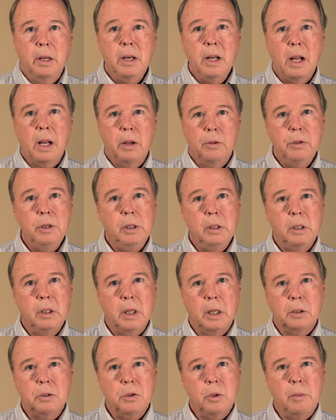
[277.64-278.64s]
how the
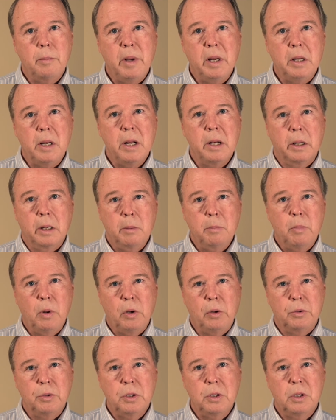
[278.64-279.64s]
electromagnetic
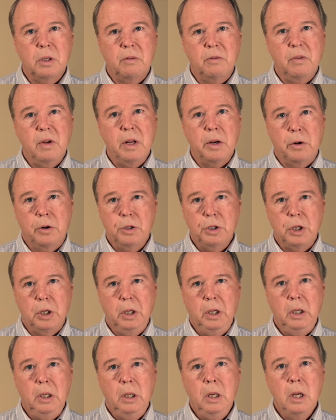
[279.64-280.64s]
pulse of
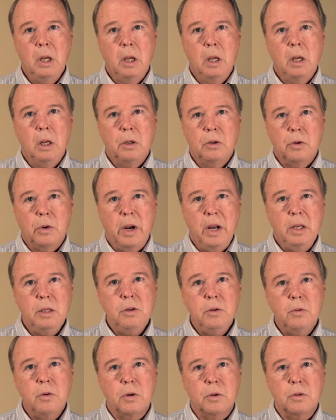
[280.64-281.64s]
energy
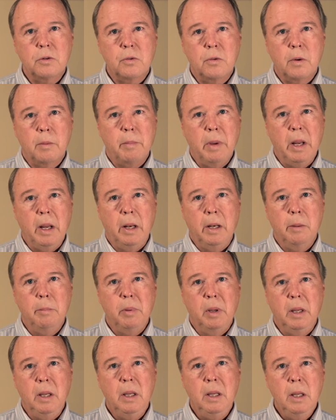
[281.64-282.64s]
transfers from A to
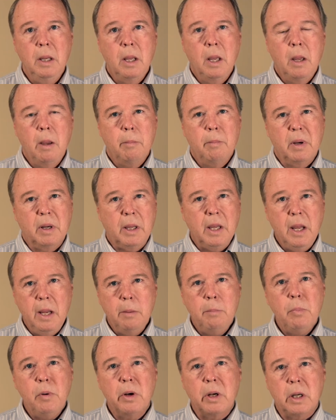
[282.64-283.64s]
B, but
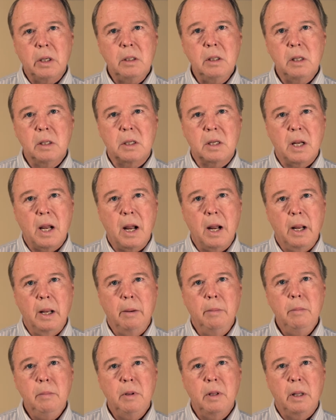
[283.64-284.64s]
can't predict the
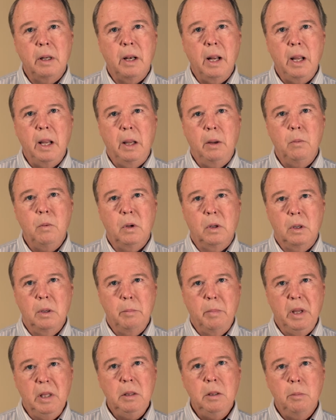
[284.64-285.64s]
time that A will
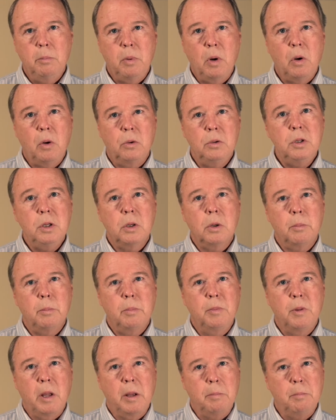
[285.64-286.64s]
emit the pulse or
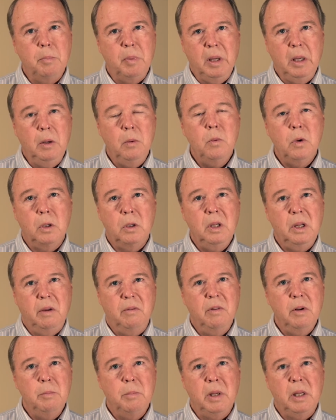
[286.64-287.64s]
that B will
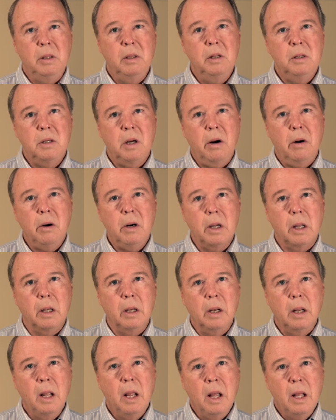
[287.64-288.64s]
even be the target.
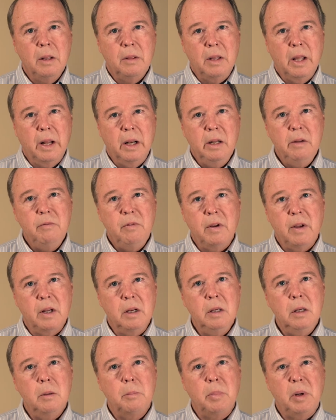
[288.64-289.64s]
That
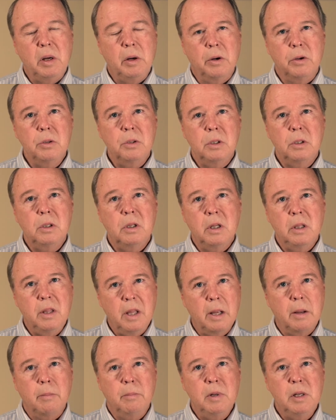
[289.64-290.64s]
event appears to
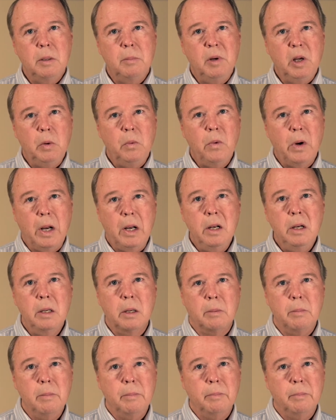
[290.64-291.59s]
them to be random.